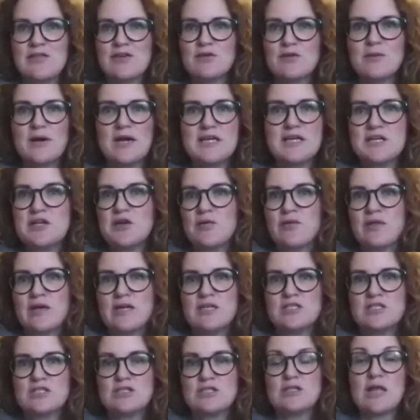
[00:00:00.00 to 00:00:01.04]
way,
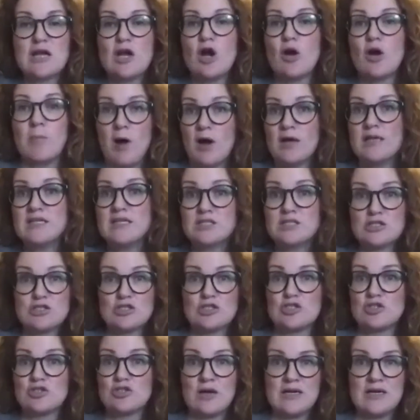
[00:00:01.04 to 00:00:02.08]
that like our bodies are
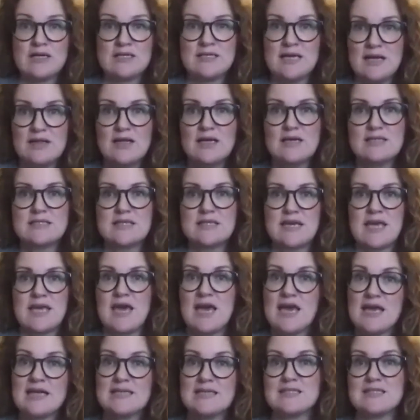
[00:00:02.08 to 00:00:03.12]
just trying to tell us like,
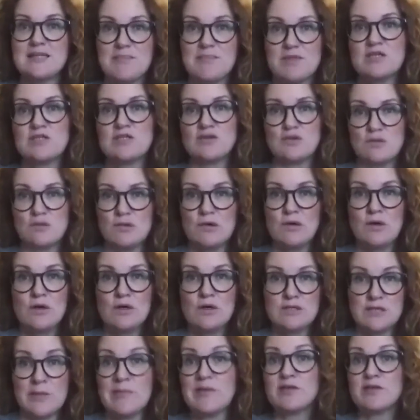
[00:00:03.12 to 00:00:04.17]
hey, something's
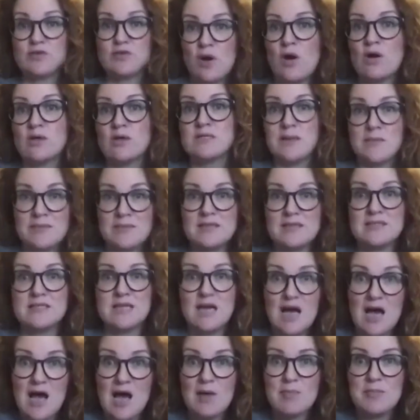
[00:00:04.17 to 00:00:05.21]
wrong, something's
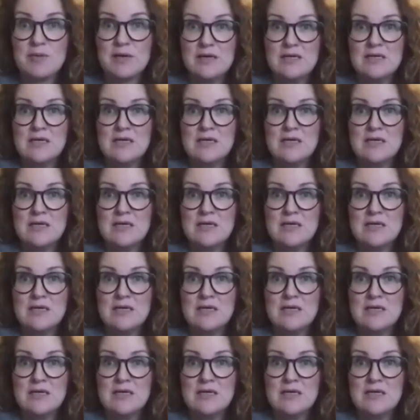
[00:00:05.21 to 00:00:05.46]
up.